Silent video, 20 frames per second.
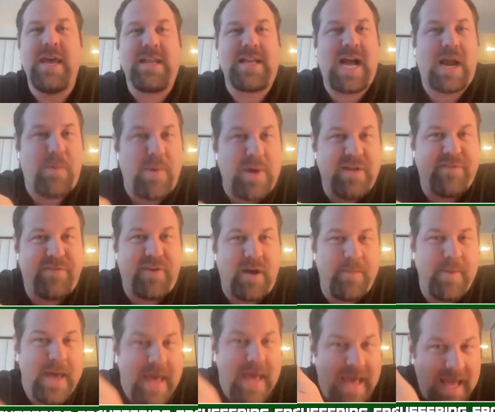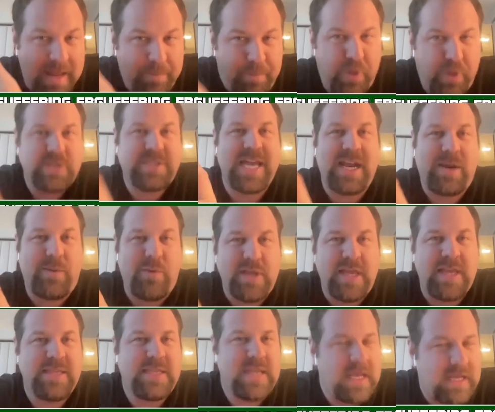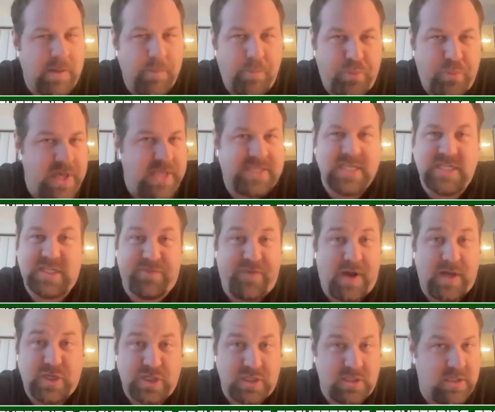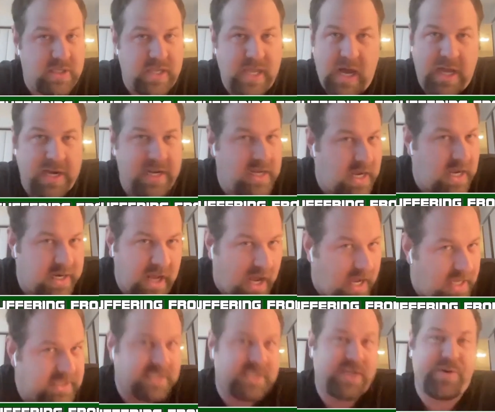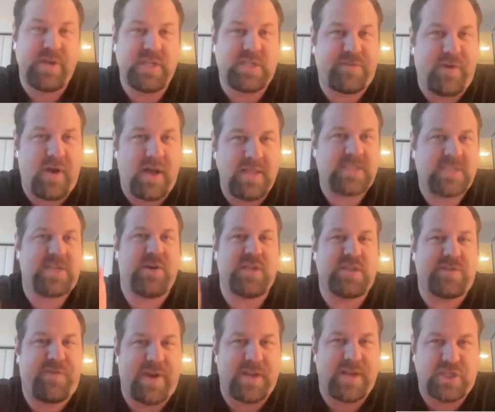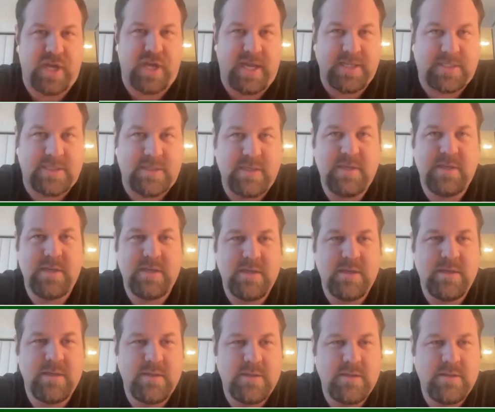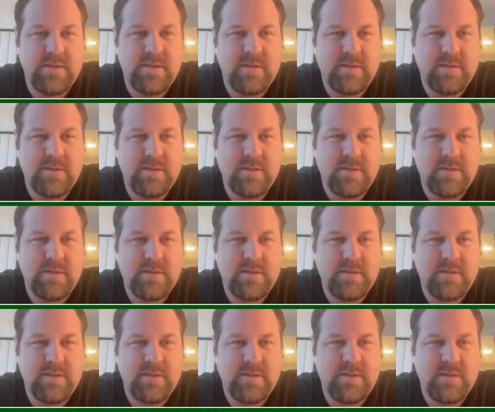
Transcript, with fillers: got rid of him, and put Zach in complete dysfunction. Unserious franchise. Yeah, they